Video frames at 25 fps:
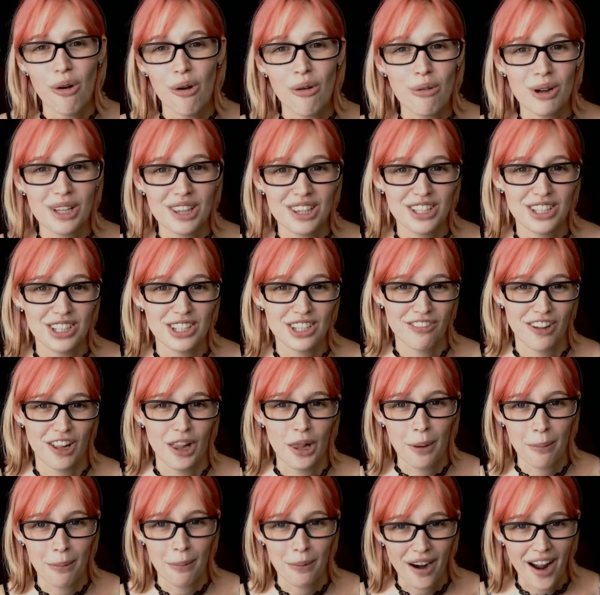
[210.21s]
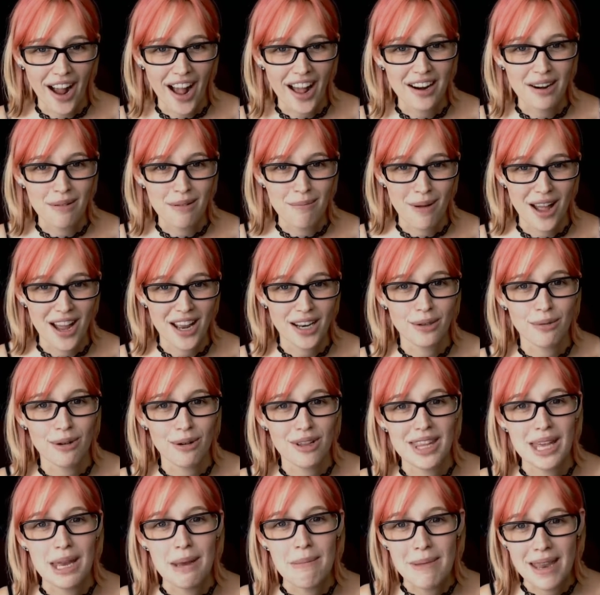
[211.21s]
what the developer had in mind when
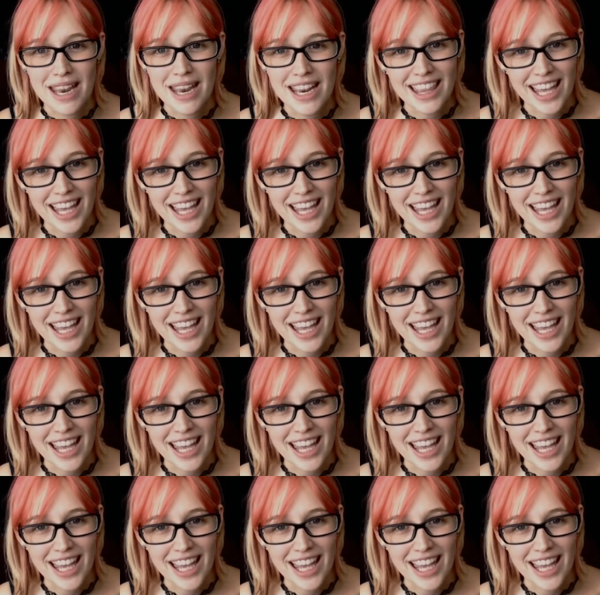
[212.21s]
they made